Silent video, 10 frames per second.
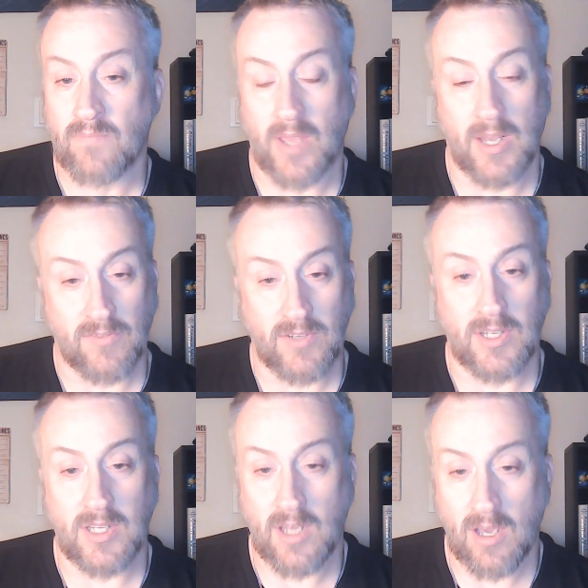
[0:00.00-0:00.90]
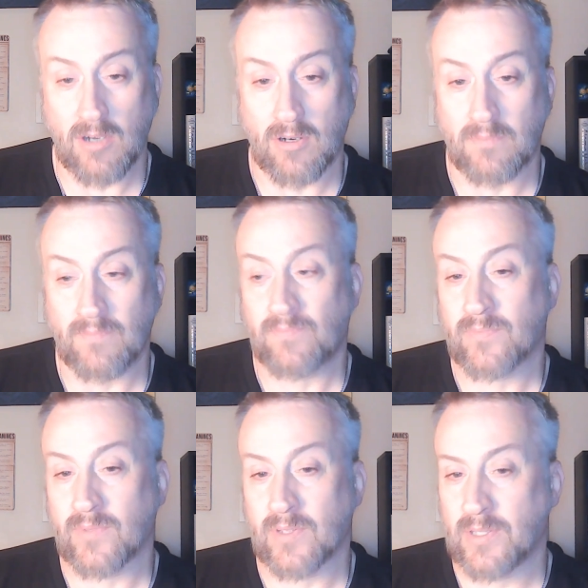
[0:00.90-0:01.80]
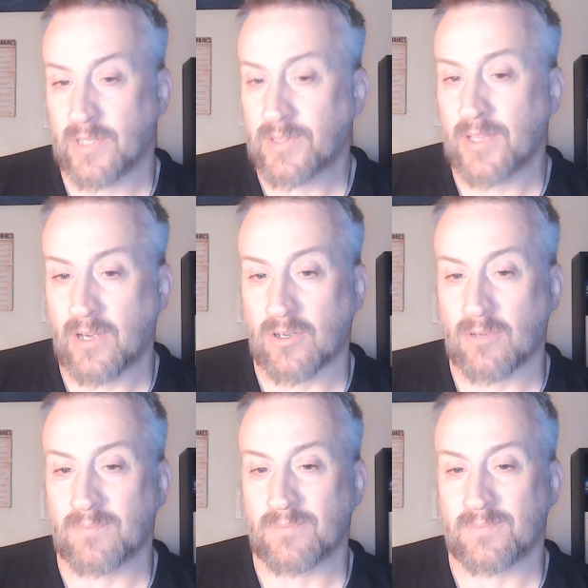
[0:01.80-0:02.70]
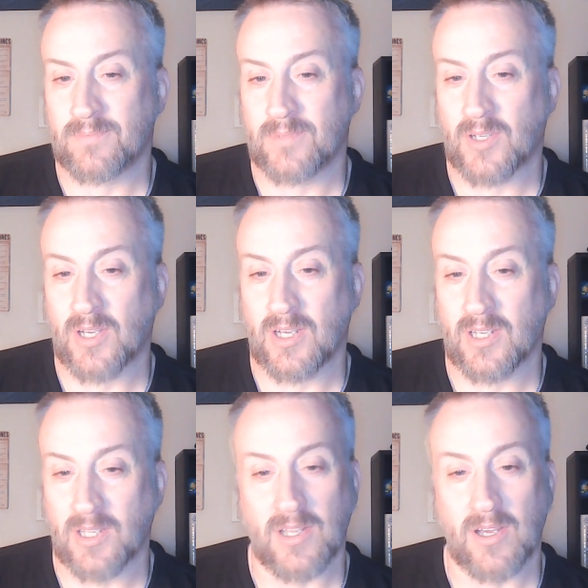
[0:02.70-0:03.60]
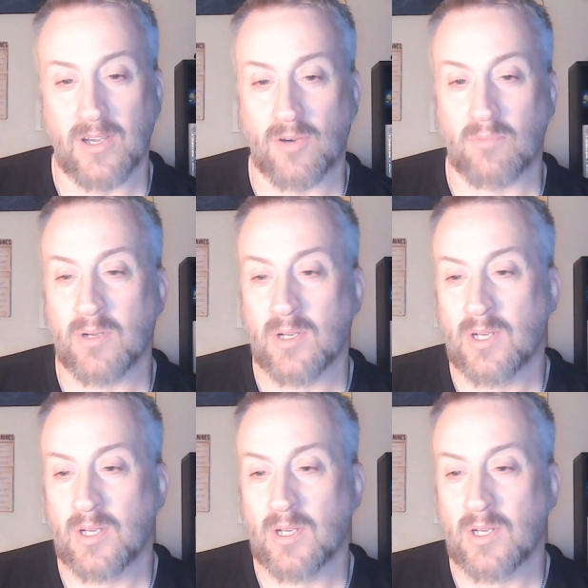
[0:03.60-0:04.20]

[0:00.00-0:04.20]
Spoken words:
And if you need help, get the help. Okay, get the help.